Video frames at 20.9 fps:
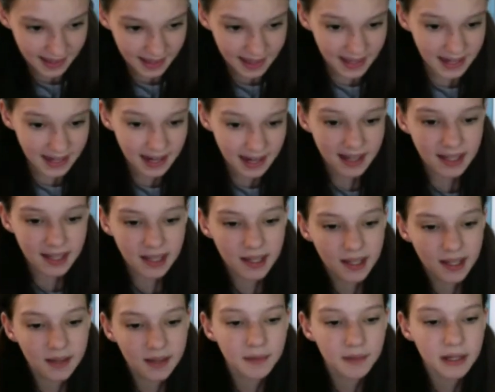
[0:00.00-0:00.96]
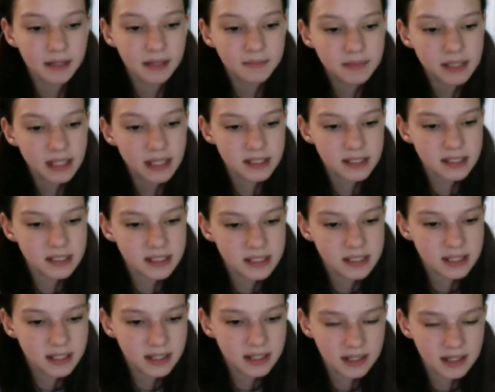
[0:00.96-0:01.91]
and I am
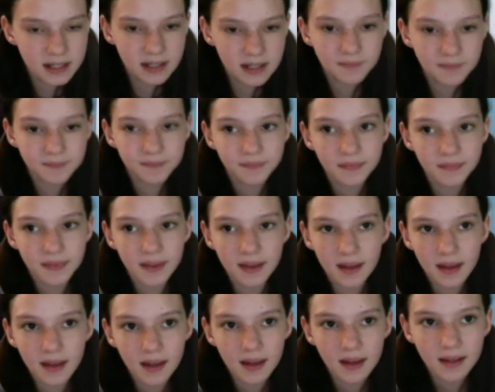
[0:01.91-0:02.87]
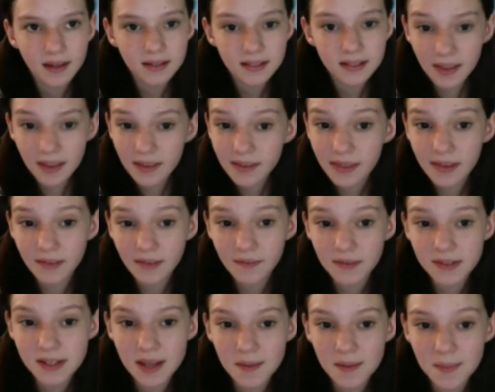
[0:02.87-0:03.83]
obsessed. Another thing
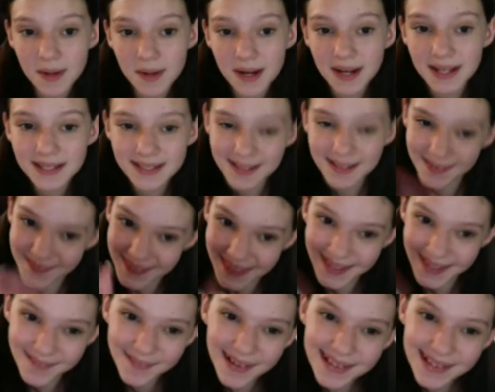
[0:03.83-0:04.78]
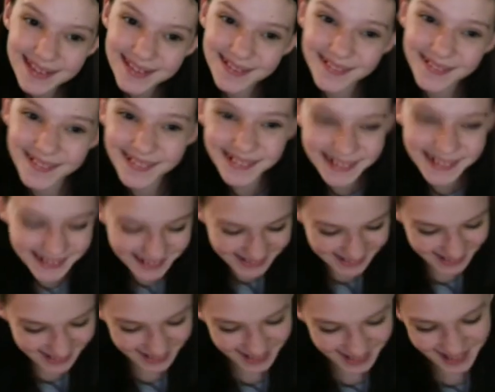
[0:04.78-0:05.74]
for summer is don't think about school.
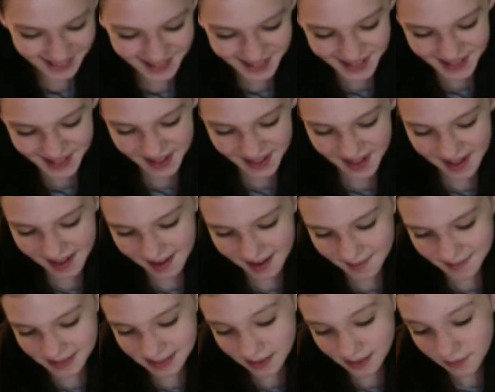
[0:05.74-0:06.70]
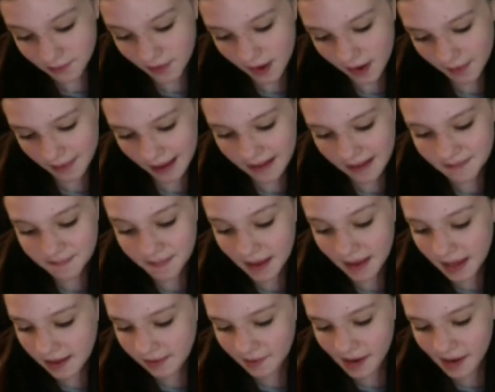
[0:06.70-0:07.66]
But so far we have
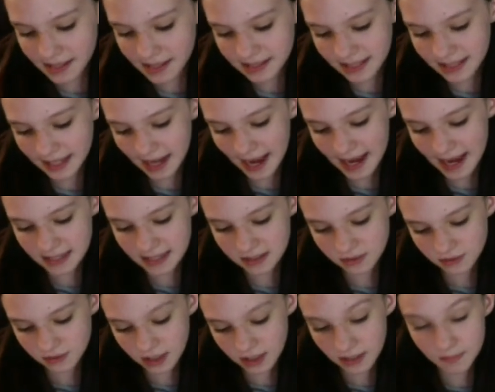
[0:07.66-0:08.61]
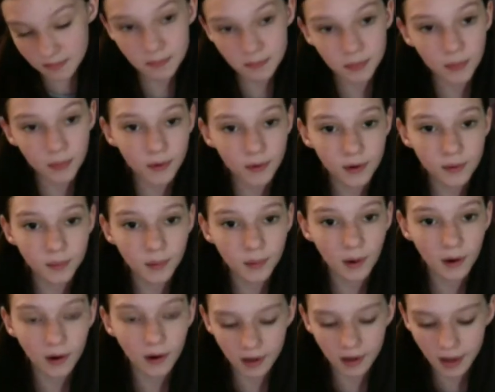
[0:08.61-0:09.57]
bike rides, get ice cream,
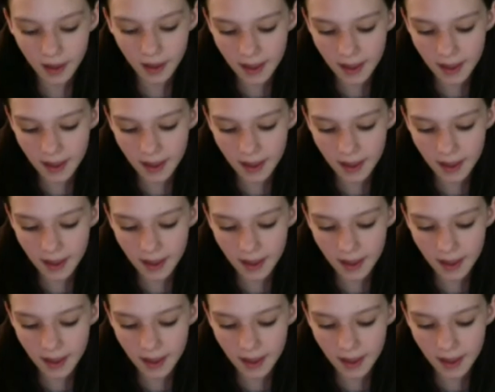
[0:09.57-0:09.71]
boardwalk,